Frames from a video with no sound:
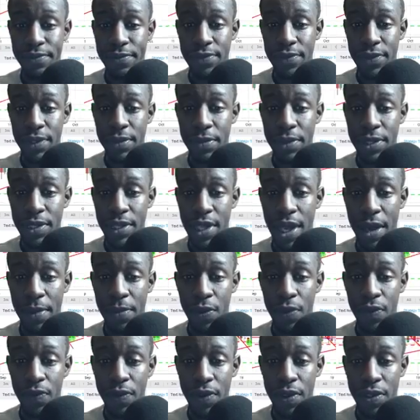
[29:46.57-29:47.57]
Let me stop
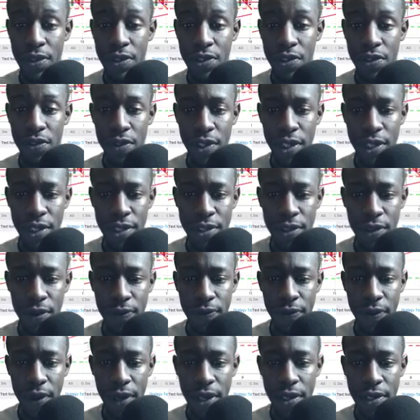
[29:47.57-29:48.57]
moving the screen so
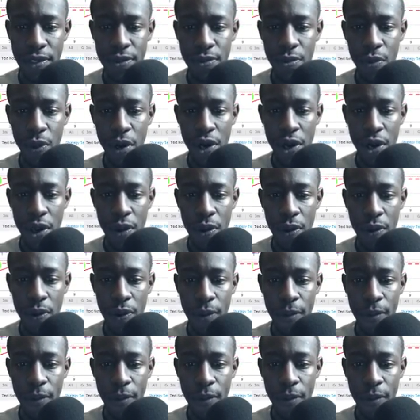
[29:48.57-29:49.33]
fast, weirdo.